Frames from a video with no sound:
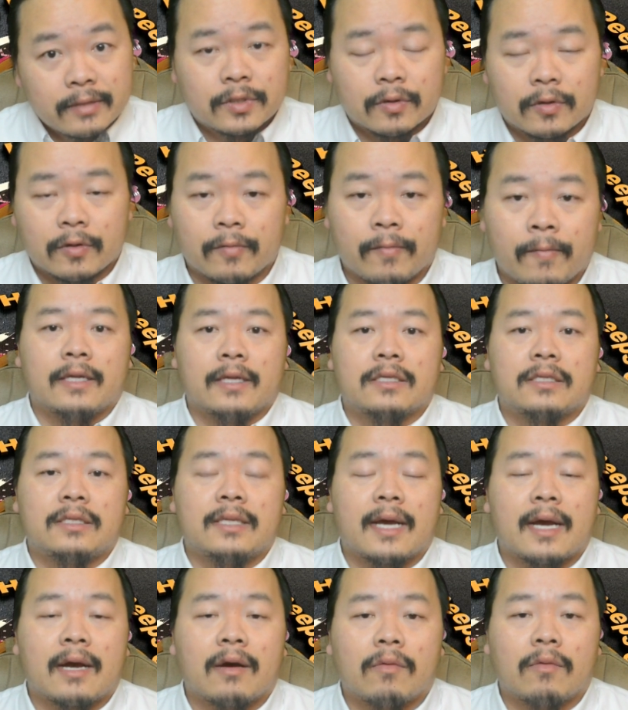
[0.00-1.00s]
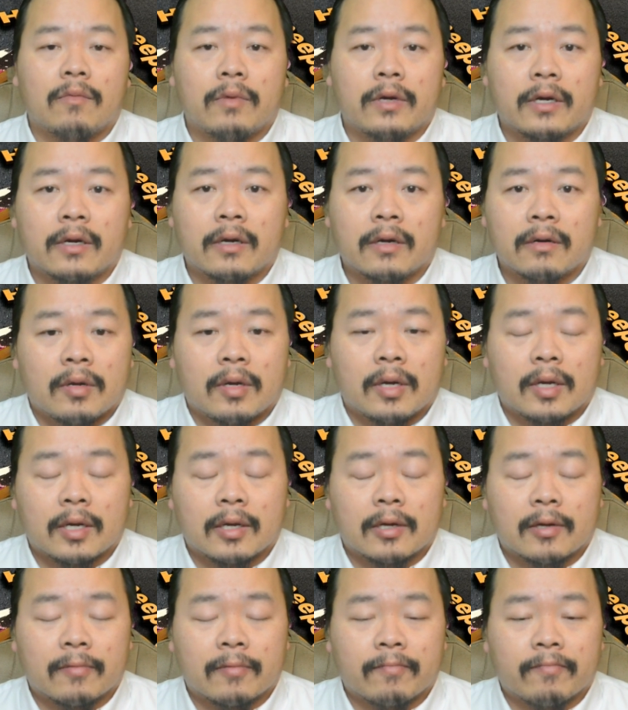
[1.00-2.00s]
So it's not where
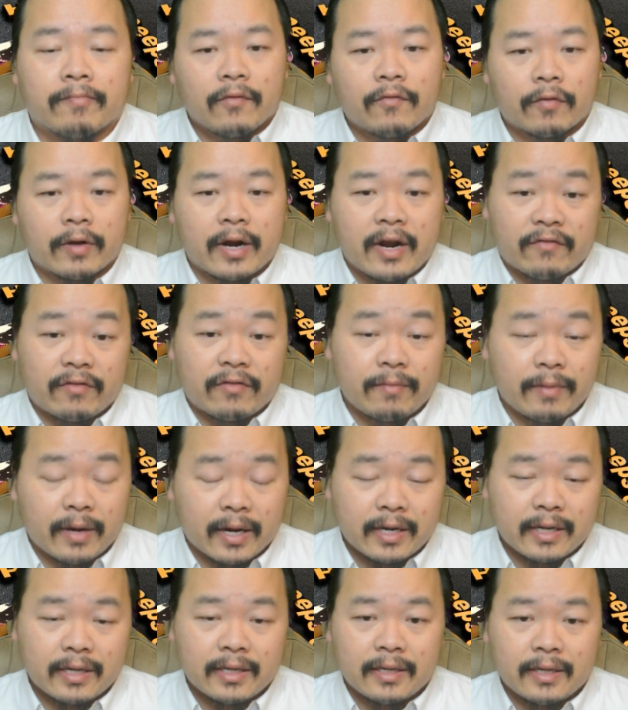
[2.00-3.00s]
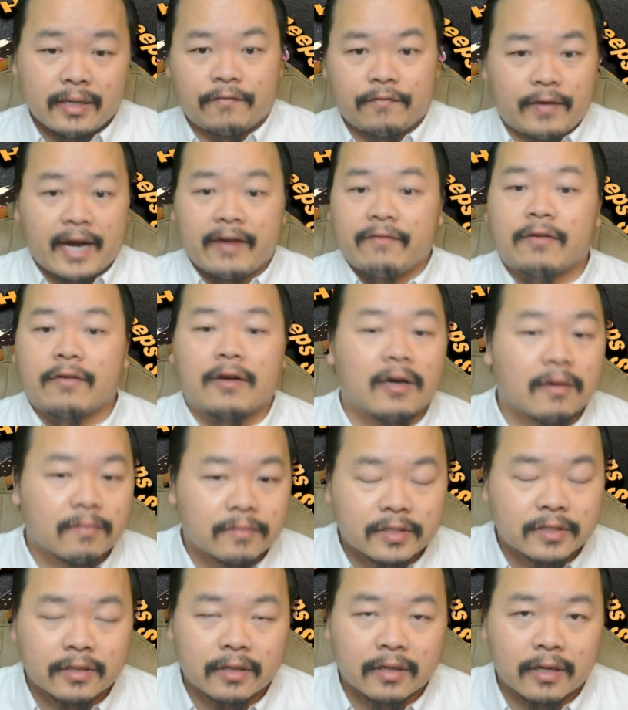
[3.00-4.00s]
for everybody 5
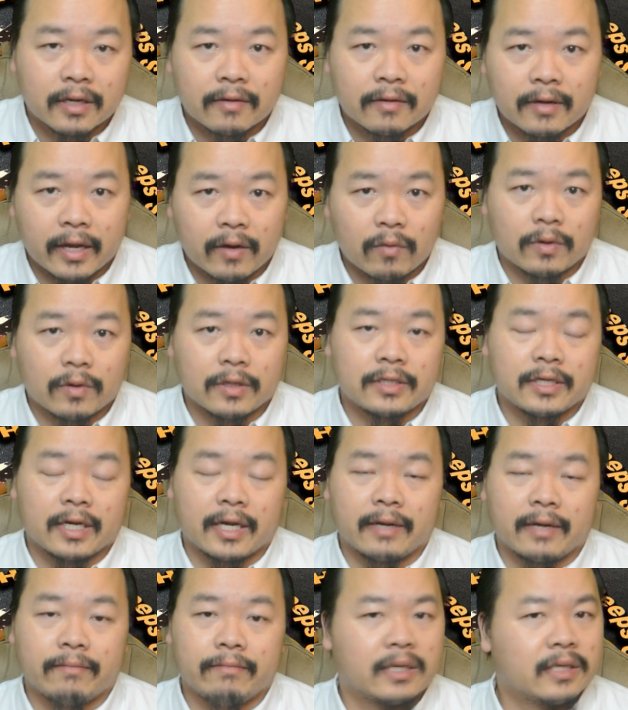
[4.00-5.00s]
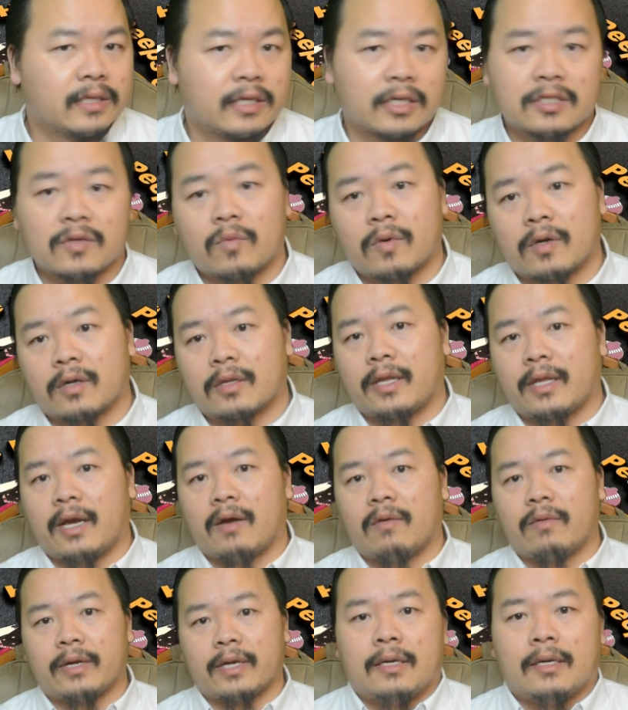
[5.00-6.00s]
comes at one time. Okay, it doesn't work
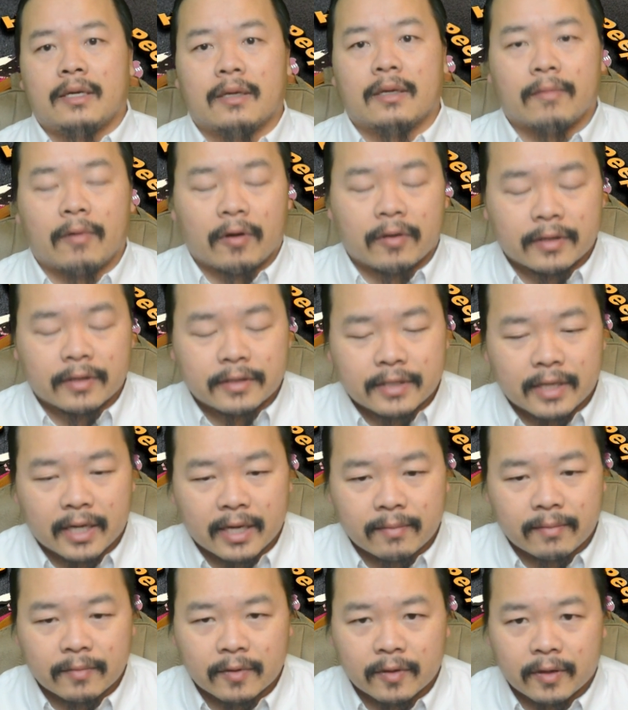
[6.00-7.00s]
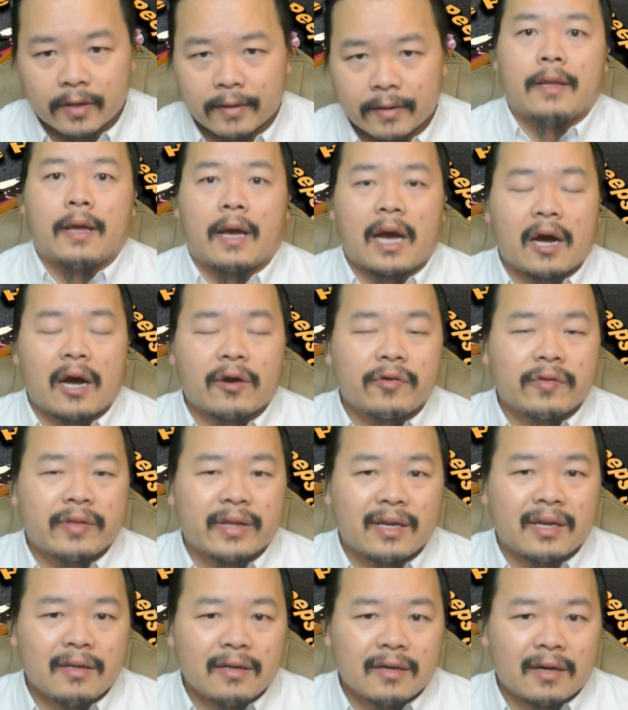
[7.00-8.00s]
that way all the time. Okay, now how do
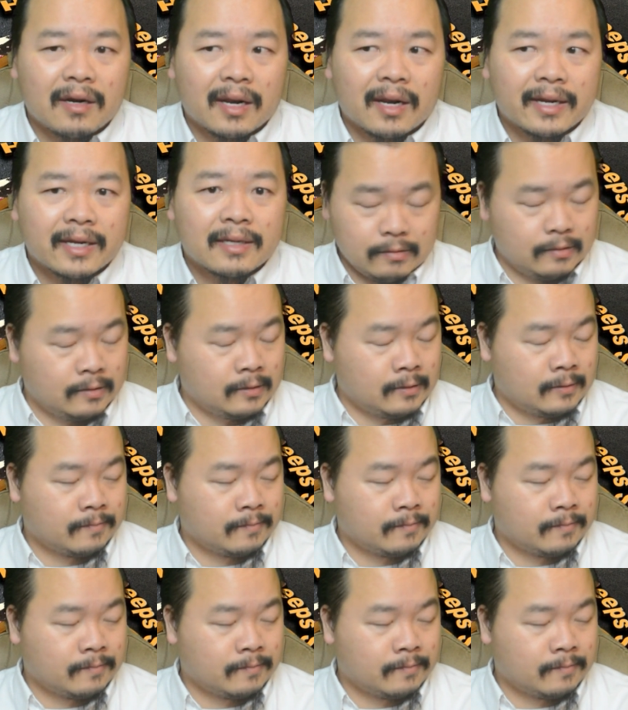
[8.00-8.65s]
they look like?